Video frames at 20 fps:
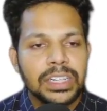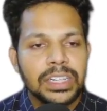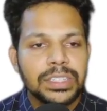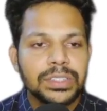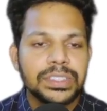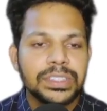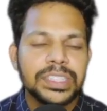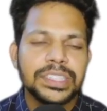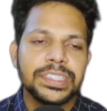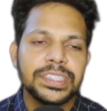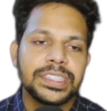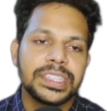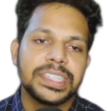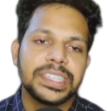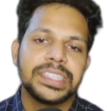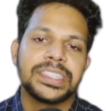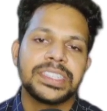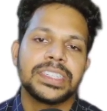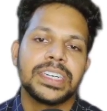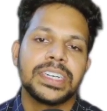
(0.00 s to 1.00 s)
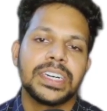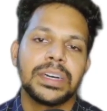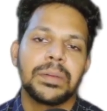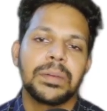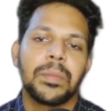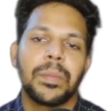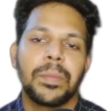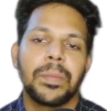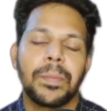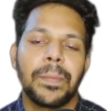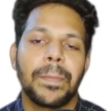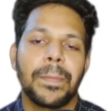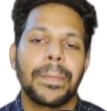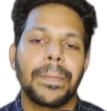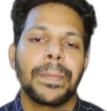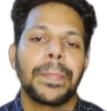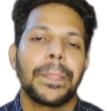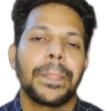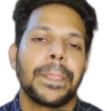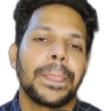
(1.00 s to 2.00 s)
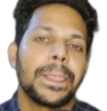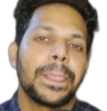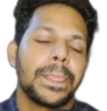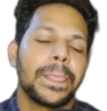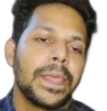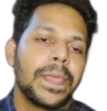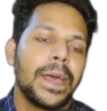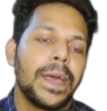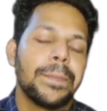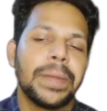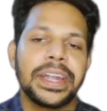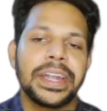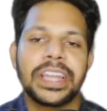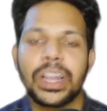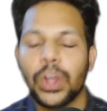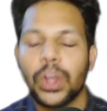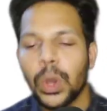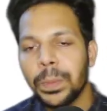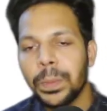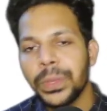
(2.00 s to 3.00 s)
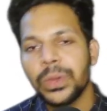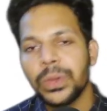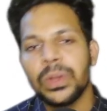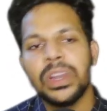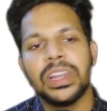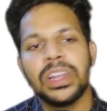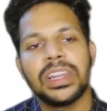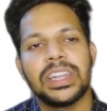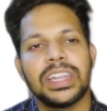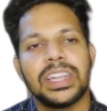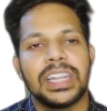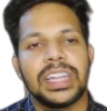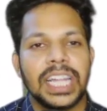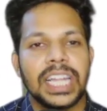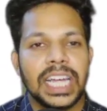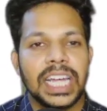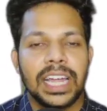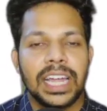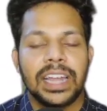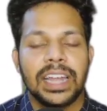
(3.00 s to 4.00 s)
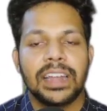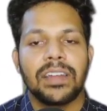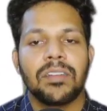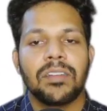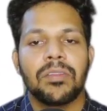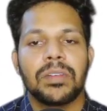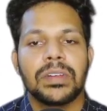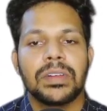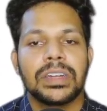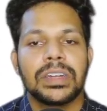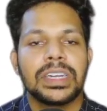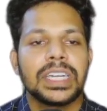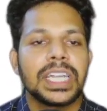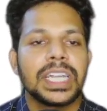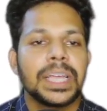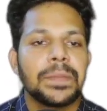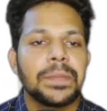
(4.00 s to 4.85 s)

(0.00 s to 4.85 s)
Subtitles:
So this is a hepatic lobule, and